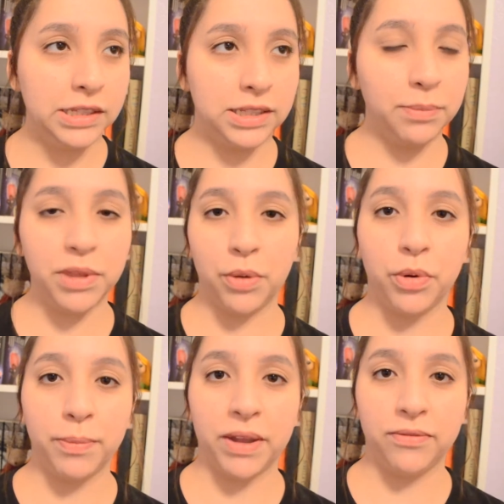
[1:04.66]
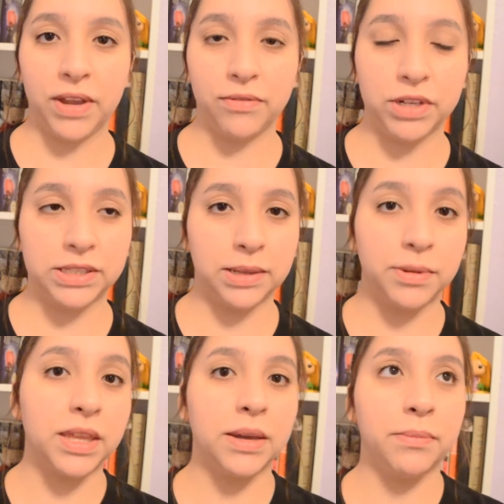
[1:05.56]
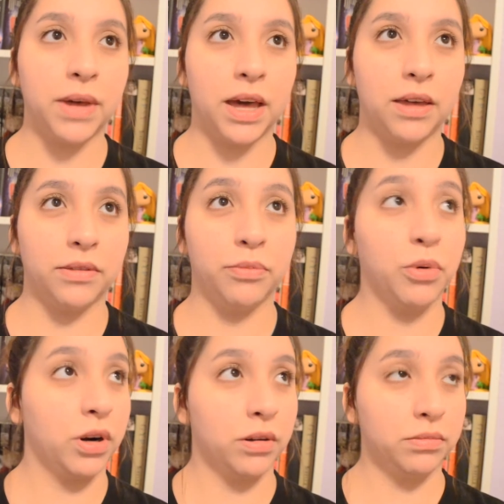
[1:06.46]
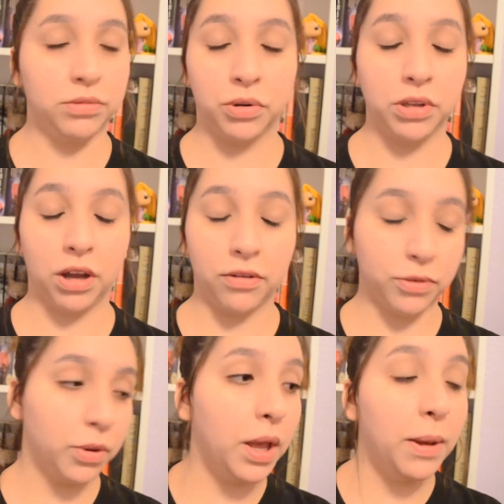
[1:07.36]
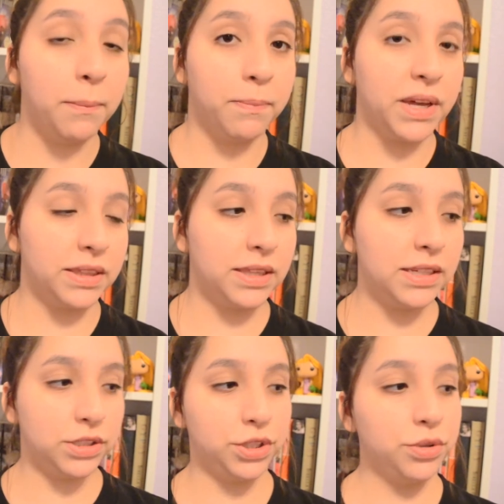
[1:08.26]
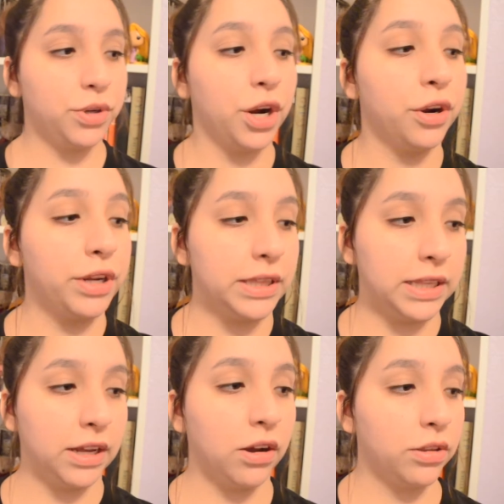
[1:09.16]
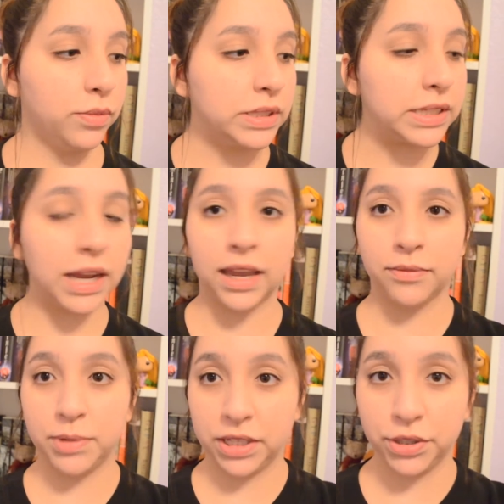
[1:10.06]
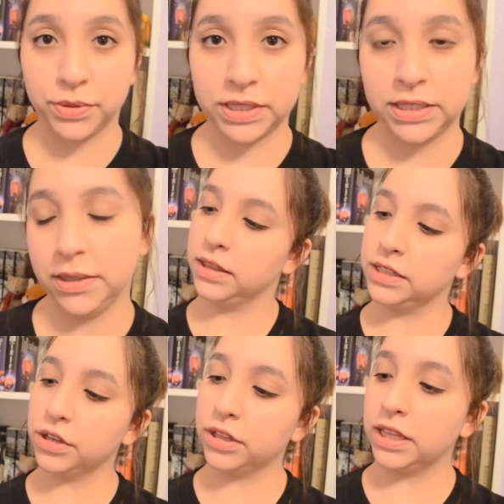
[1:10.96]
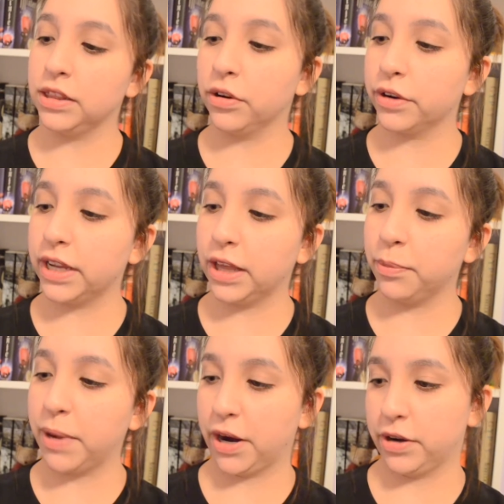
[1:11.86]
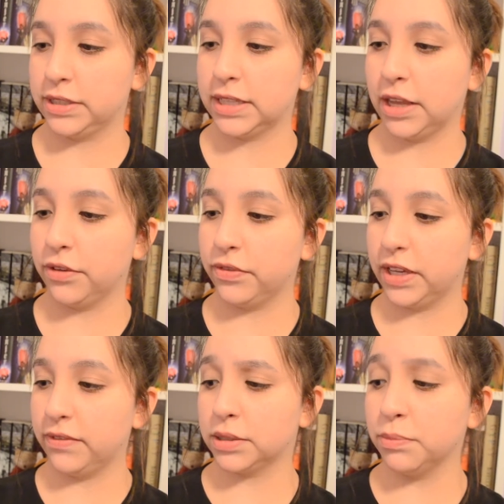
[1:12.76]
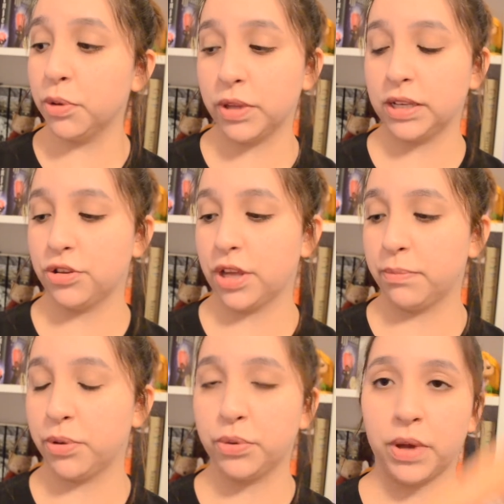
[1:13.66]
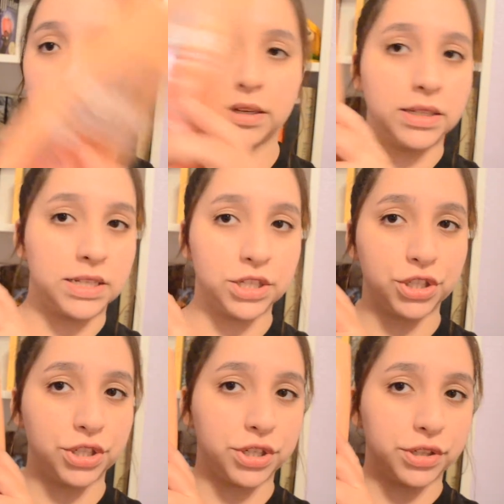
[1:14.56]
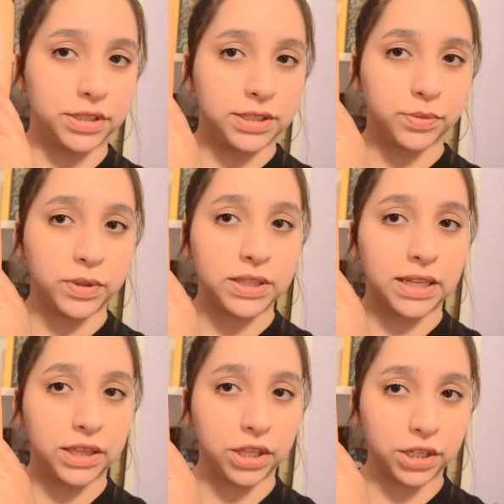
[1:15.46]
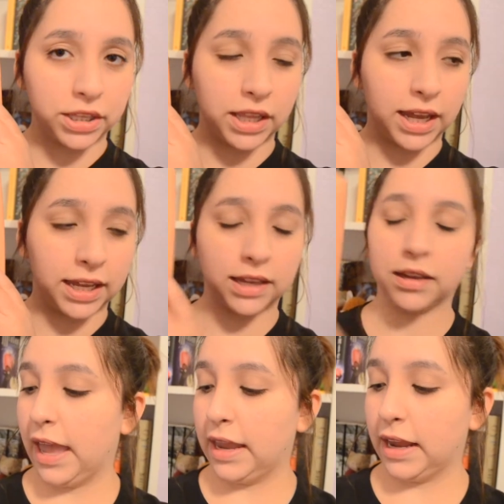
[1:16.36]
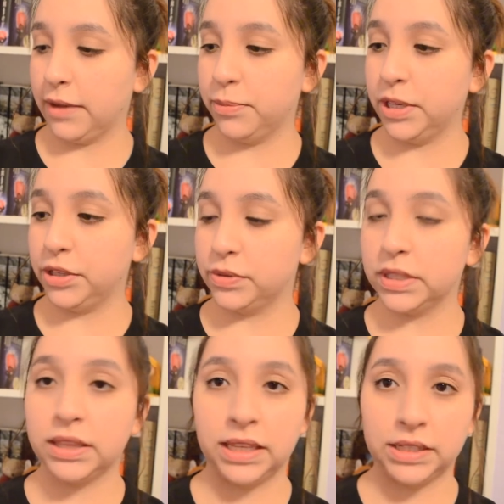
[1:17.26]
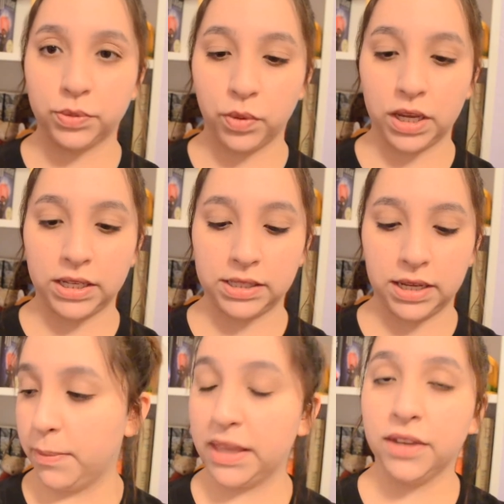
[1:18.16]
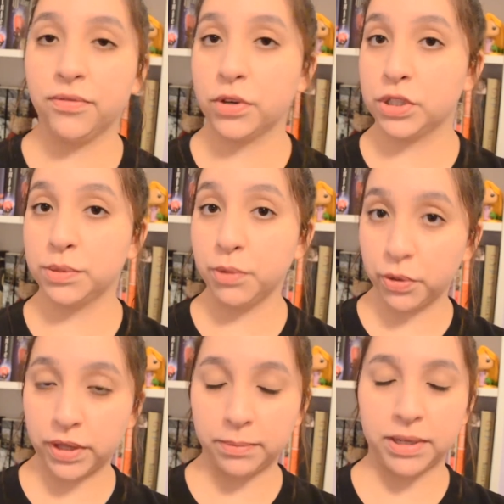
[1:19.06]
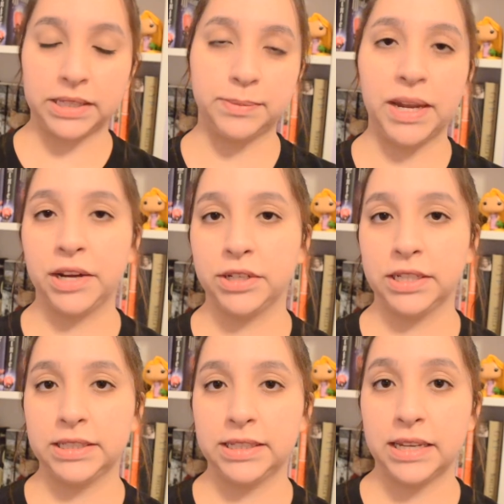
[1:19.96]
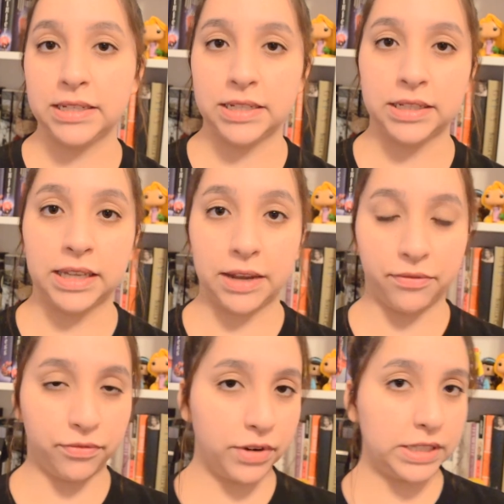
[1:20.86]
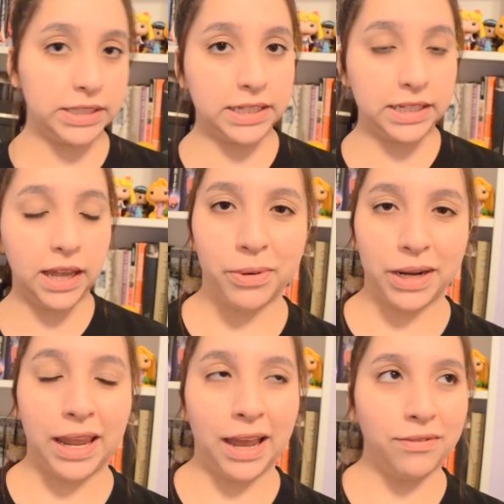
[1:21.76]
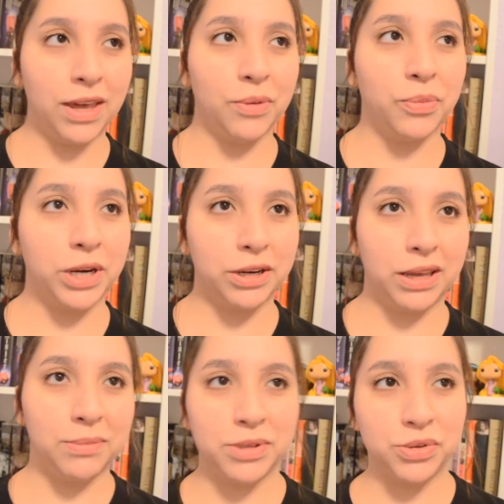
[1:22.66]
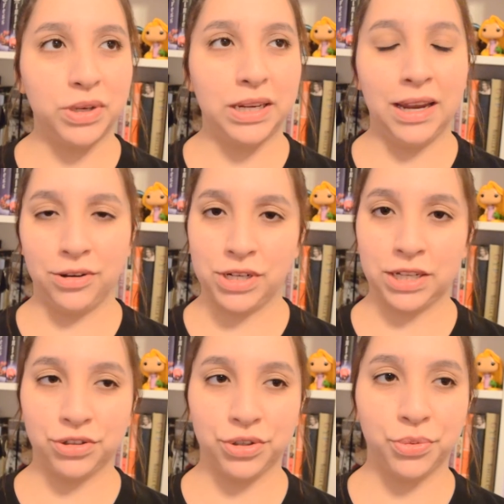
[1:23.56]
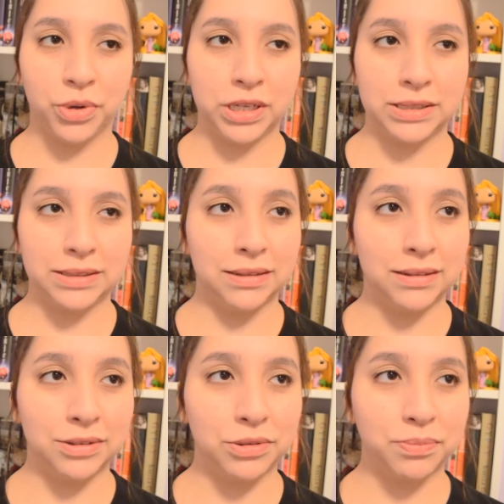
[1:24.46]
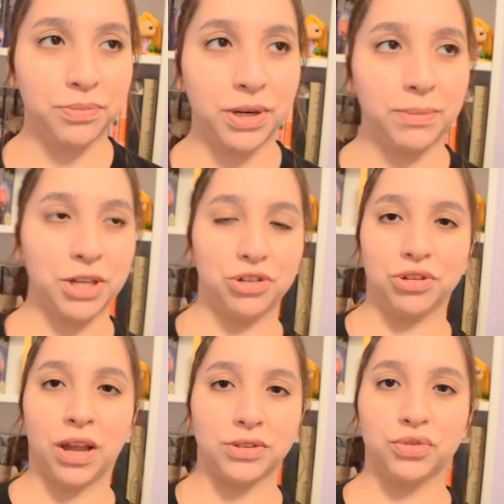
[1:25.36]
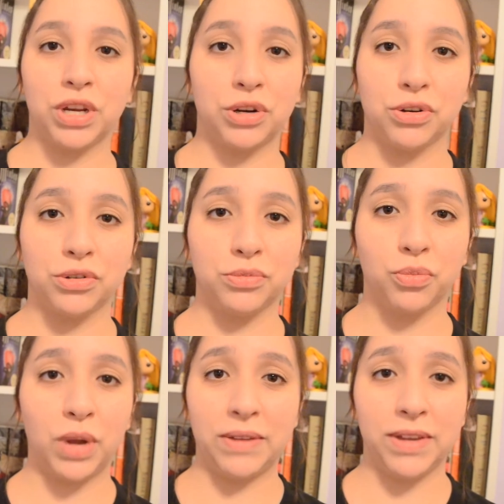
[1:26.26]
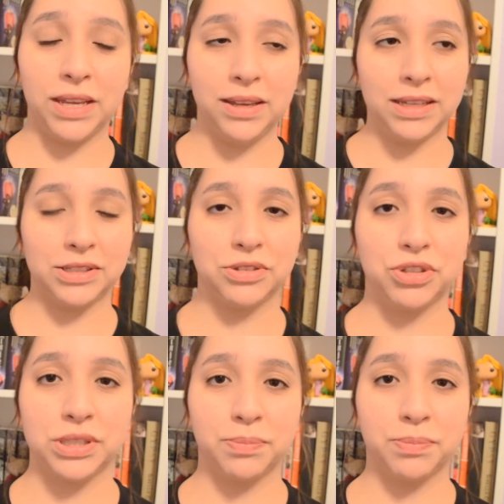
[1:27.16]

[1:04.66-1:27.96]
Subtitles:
some that were my favorite. Some of them were totally awful. But these two currently are the ones that I have been using. These are the L'Oreal Paris Elvive Smoothing Shampoo and Conditioner. This is what they look like. And I've been using these one mainly for smoothing because my hair does tend to get frizzy. But I have that weird in-between hair texture where it's pretty much not straight or wavy, it's just